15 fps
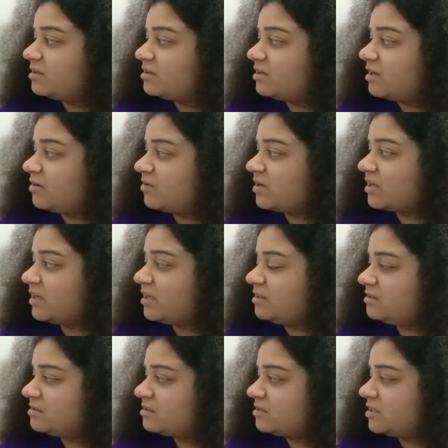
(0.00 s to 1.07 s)
Now
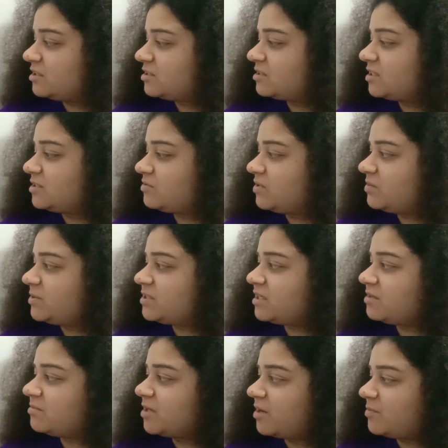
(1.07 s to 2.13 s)
again this will be
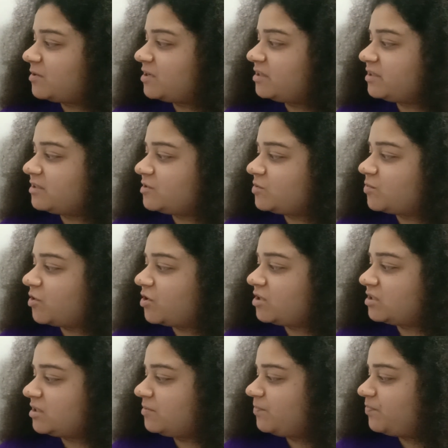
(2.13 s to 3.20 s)
same capital T and small
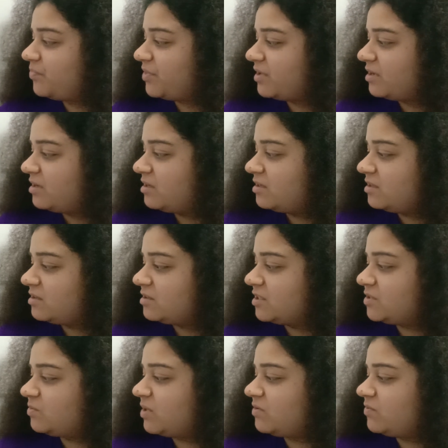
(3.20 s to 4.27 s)
t.
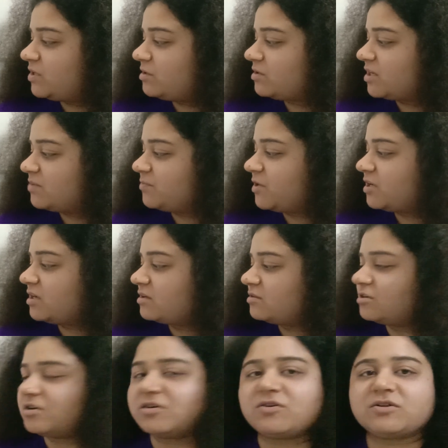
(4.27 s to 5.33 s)
This one will come
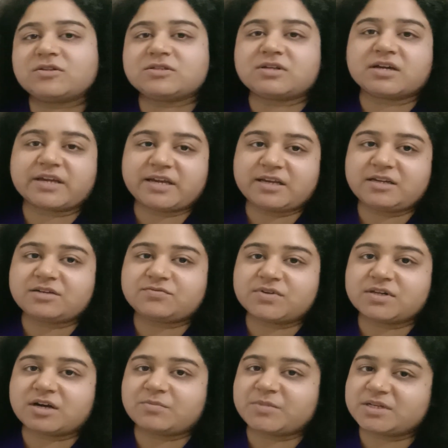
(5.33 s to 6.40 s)
again it
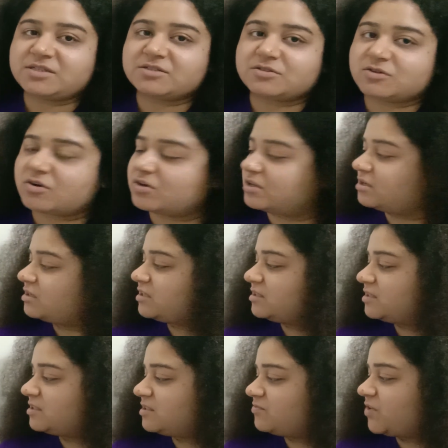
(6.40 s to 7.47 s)
will come as tall.
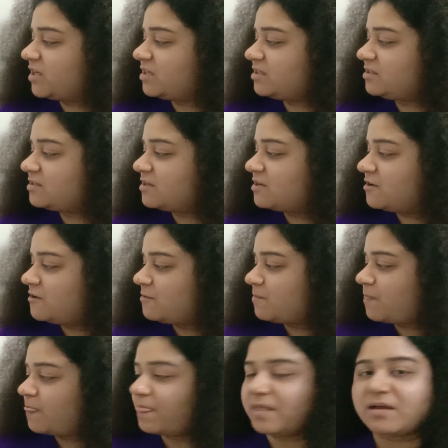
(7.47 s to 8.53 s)
This one is
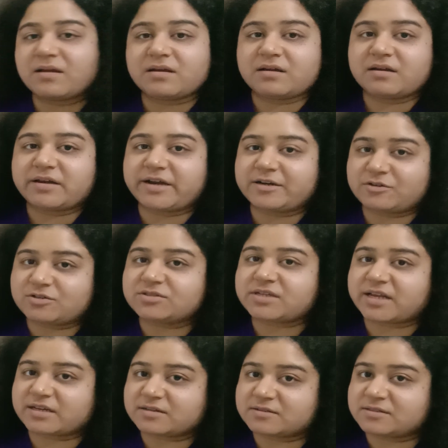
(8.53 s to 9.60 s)

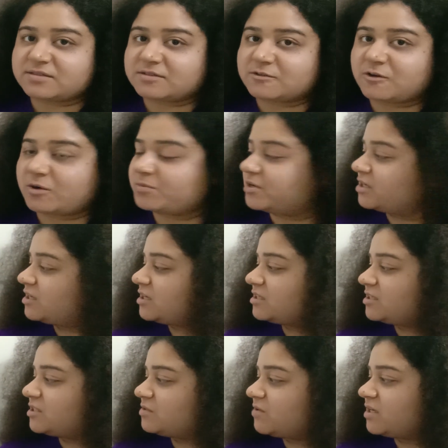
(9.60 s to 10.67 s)
heterozygous dominant and
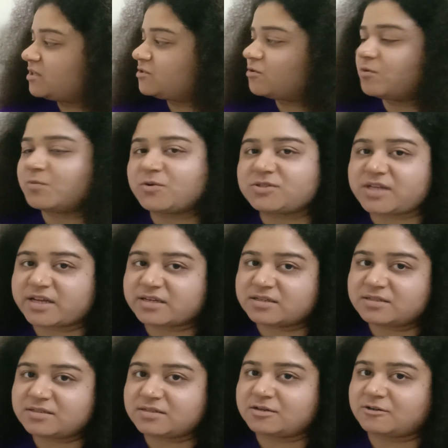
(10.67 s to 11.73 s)
this one is
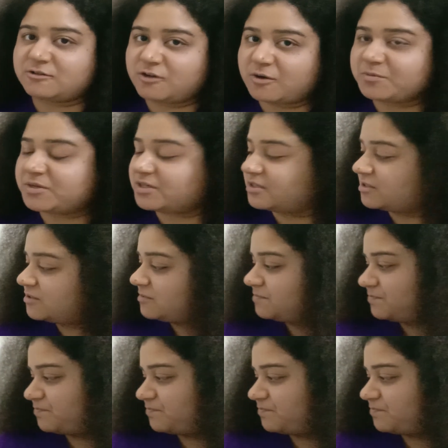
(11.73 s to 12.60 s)
homozygous dominant.